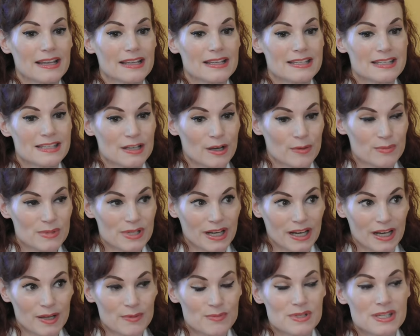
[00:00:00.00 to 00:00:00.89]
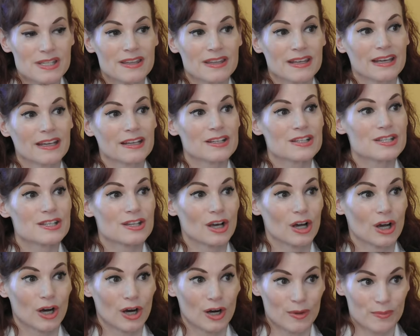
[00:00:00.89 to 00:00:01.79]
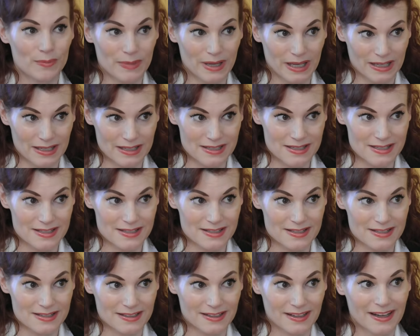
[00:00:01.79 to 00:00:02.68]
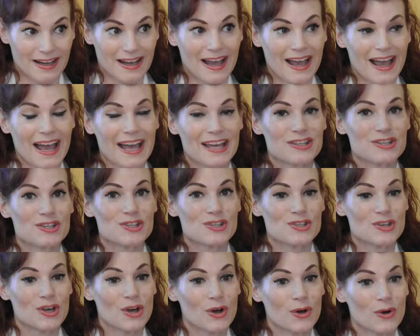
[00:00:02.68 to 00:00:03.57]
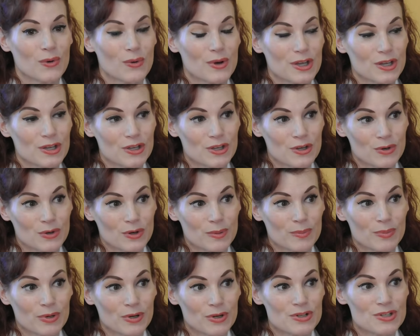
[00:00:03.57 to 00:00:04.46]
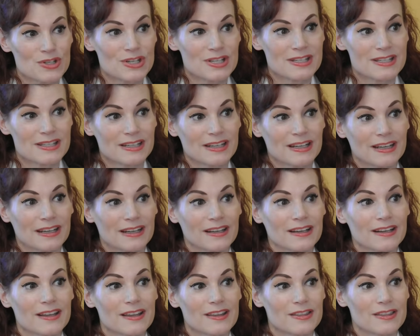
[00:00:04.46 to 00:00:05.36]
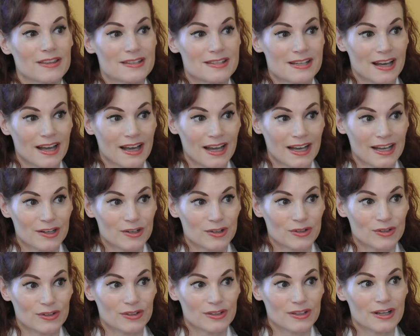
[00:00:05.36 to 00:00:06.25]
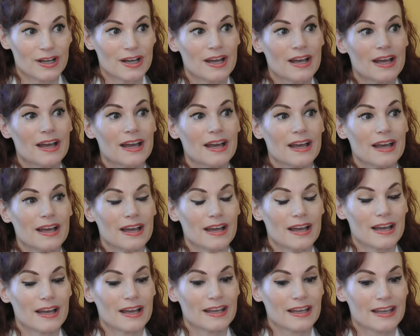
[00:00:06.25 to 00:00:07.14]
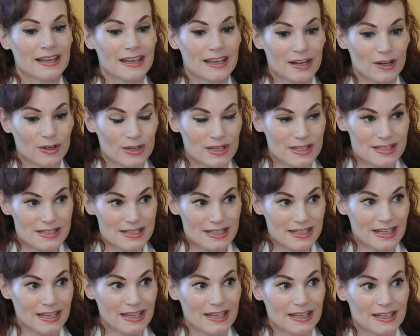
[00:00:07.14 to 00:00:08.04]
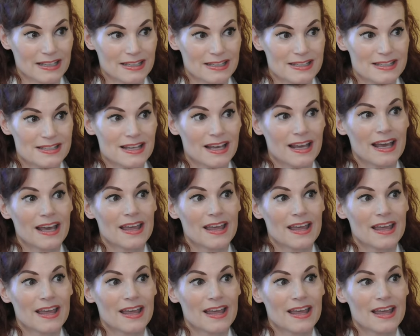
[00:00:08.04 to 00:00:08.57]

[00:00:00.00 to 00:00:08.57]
Sometimes things are missed, and so your purchasing the title guarantees